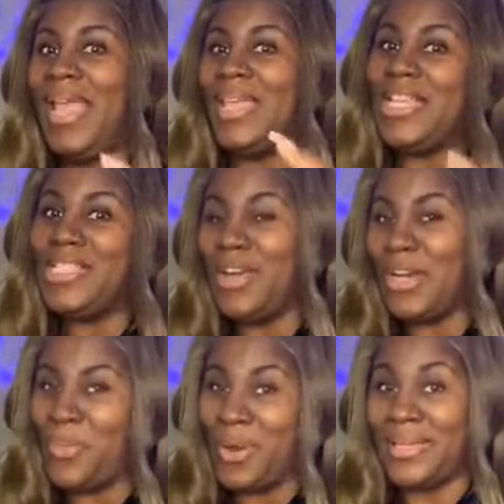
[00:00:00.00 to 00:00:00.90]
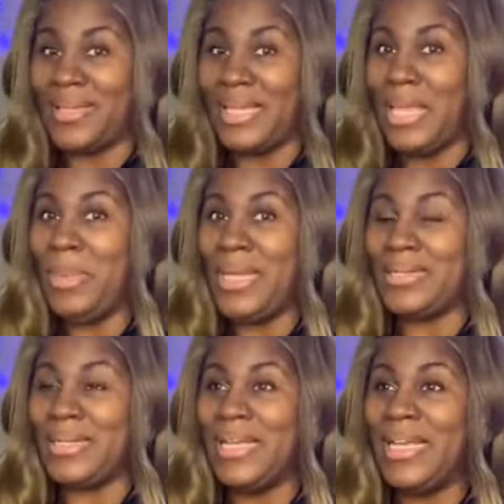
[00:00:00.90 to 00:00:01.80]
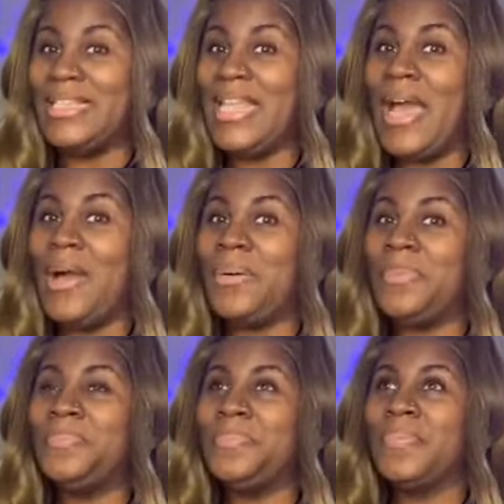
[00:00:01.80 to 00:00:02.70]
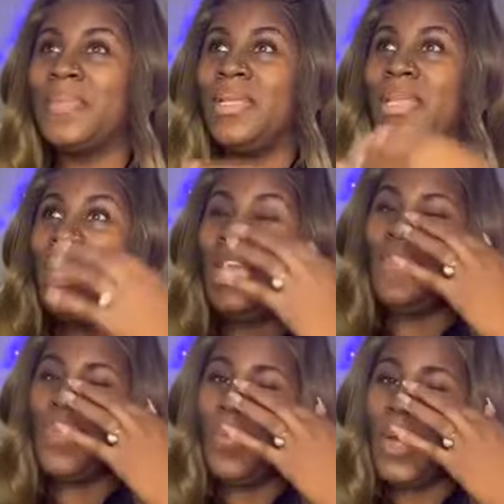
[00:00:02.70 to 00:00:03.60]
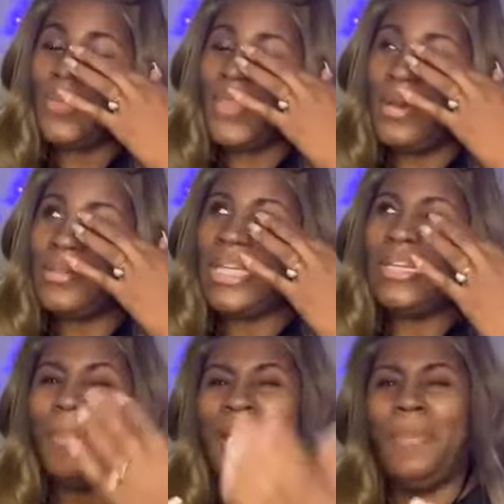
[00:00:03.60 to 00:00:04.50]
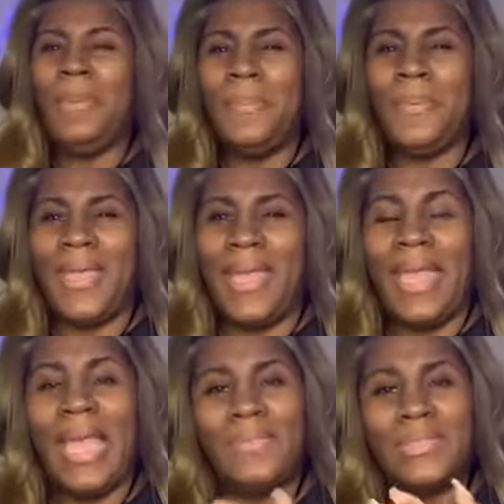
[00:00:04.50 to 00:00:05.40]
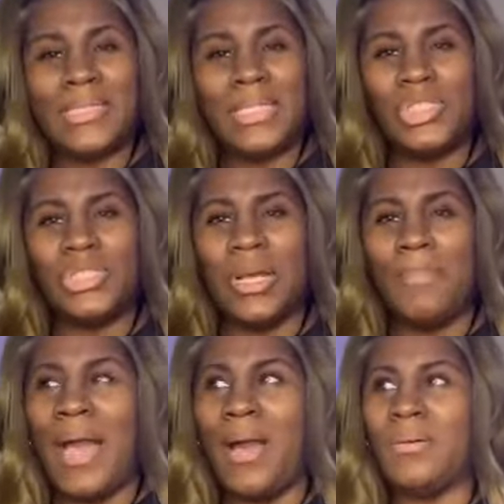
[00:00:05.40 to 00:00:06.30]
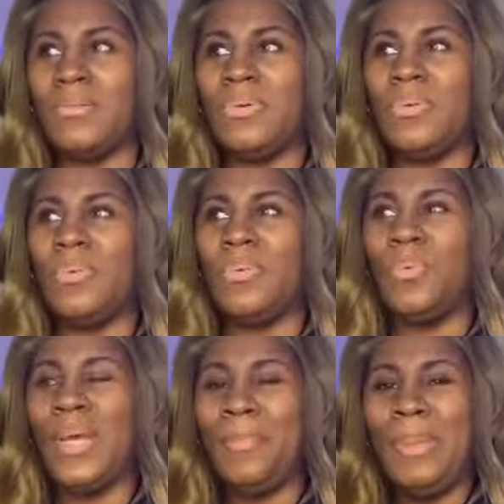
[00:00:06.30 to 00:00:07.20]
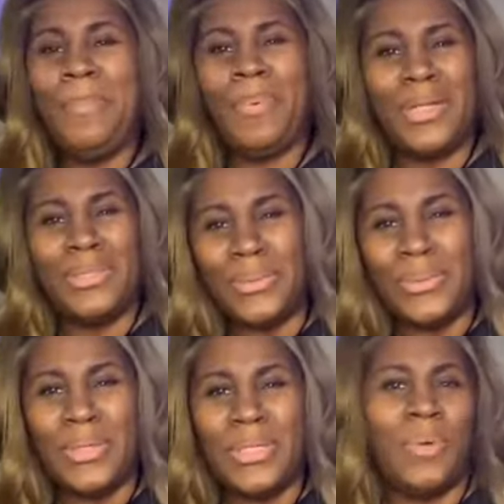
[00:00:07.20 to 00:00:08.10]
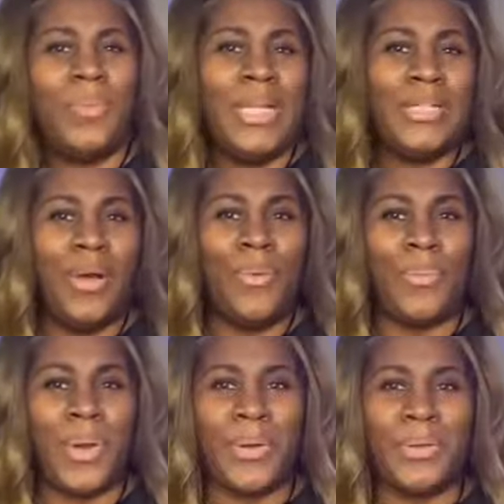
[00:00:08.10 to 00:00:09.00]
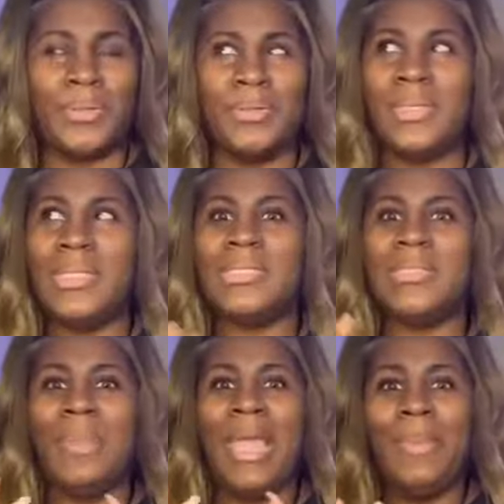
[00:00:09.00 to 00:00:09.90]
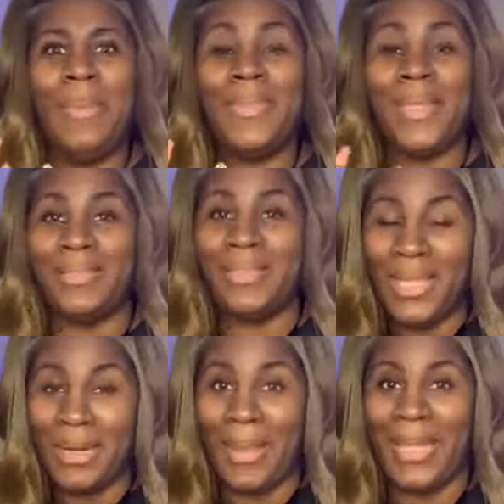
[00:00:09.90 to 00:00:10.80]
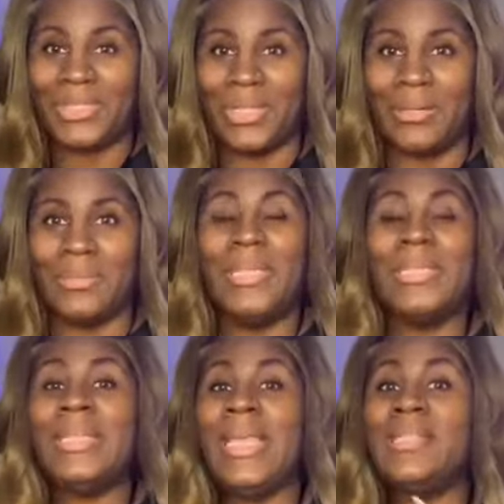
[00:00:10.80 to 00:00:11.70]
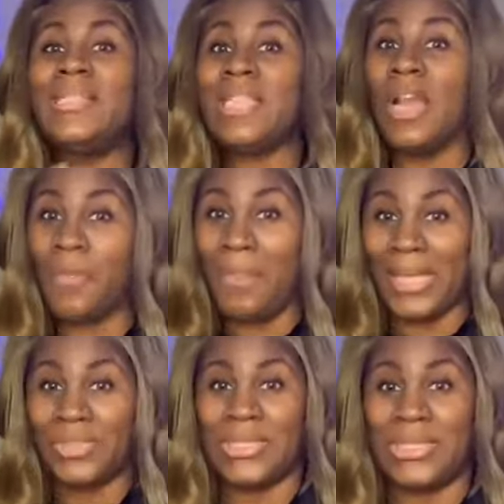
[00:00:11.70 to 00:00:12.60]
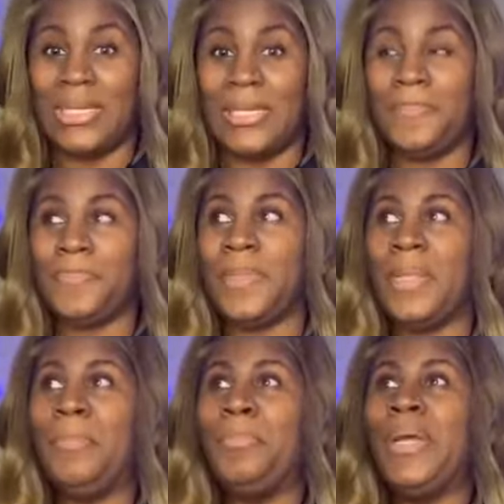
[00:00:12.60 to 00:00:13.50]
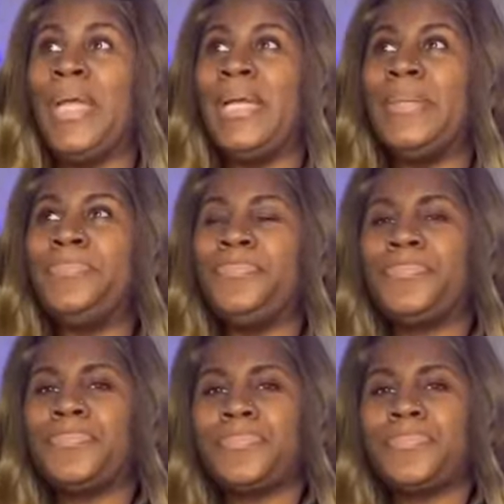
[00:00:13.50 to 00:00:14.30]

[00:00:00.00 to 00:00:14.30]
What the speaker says: And they started working immediately. Now, if you're one of those, and the main people that have a discussion about what people are doing or what don't work, it's the main people that need a patch on, need several patches on, but